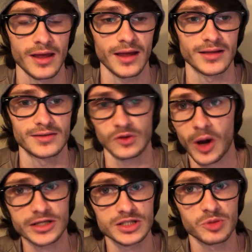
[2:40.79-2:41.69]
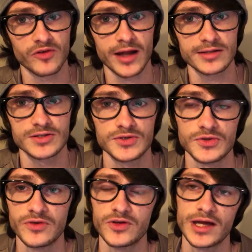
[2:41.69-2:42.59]
and they'll actually provide it to
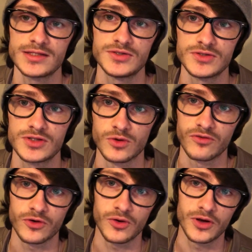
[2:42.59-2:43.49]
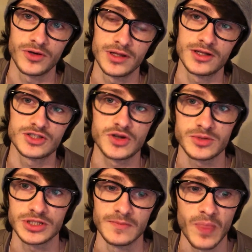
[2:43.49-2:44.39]
you if you guys use the referral code in the
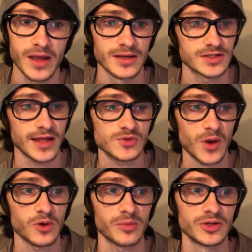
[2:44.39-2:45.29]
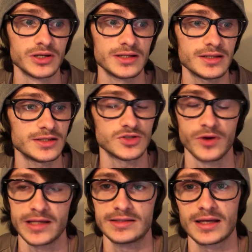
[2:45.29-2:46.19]
description. So that's why Robinhood is
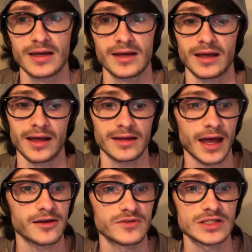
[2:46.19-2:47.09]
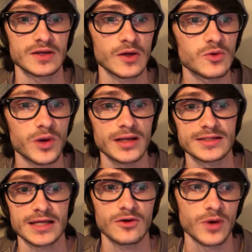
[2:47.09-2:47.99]
great. It kind of is a good way to
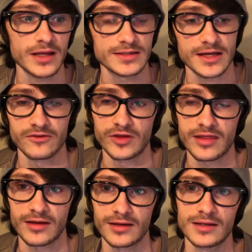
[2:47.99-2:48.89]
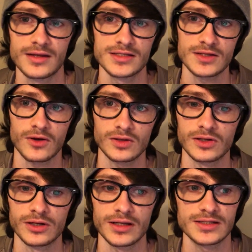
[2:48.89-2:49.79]
segue into everything, start
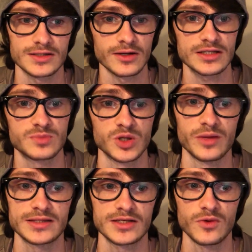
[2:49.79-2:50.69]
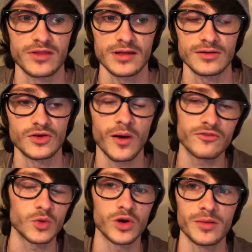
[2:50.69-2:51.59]
learning, start experimenting with it. You don't have
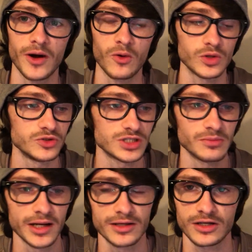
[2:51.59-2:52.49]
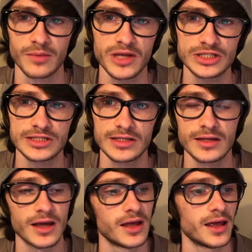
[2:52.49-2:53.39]
to worry about losing money on commission,
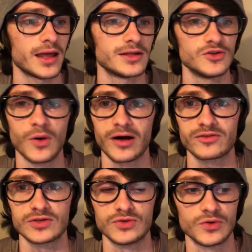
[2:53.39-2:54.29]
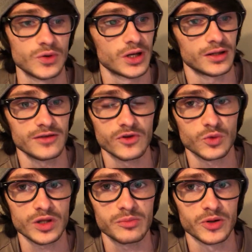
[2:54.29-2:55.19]
and you don't have to even
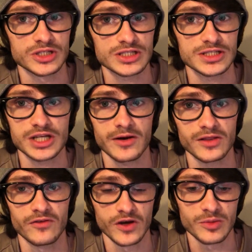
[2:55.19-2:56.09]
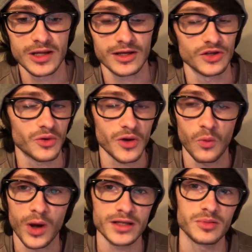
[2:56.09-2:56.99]
really purchase a share at the very beginning. You'll get
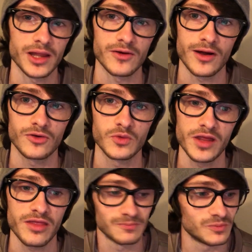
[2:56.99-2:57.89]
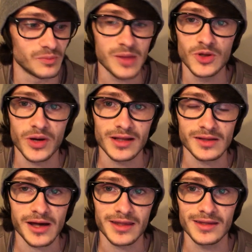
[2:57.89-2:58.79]
one to play around with. Maybe you'll hit it
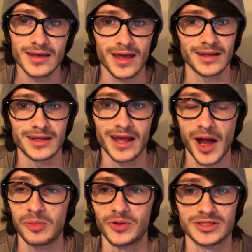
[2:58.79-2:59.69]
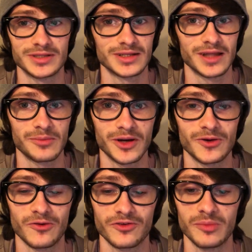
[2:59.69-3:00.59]
lucky and get Apple or something like my
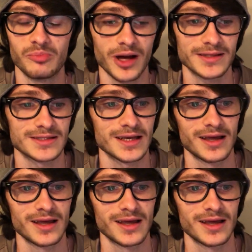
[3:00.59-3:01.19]
girlfriend, but